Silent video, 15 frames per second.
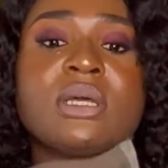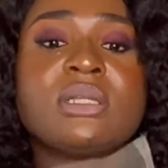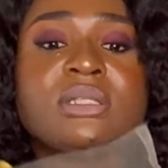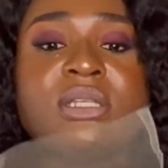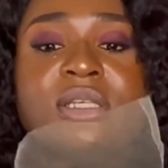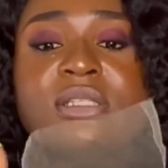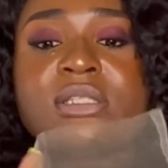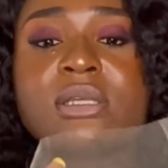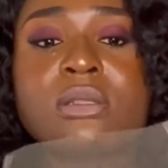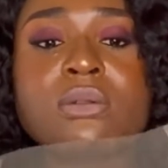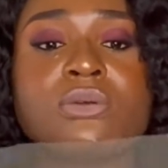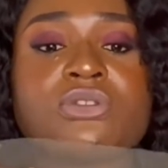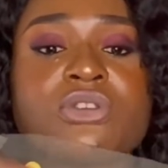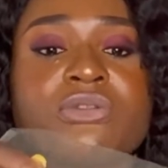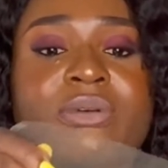This
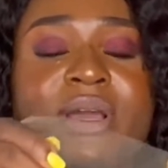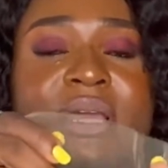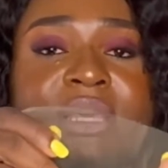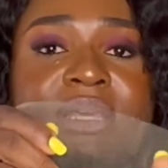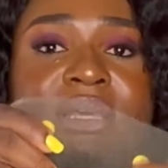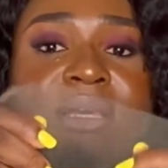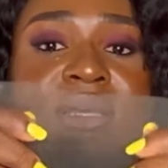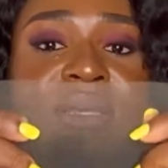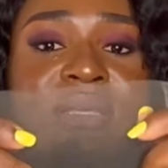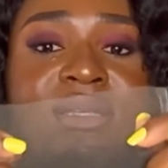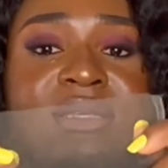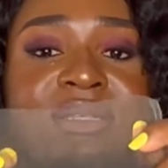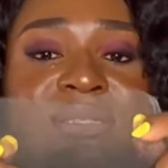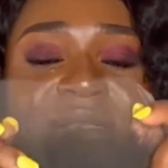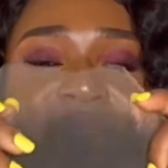closure right here
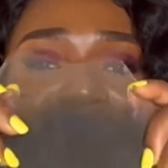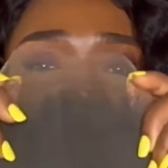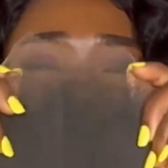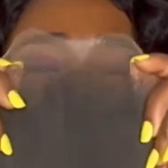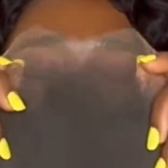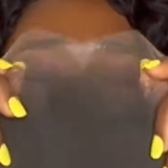is an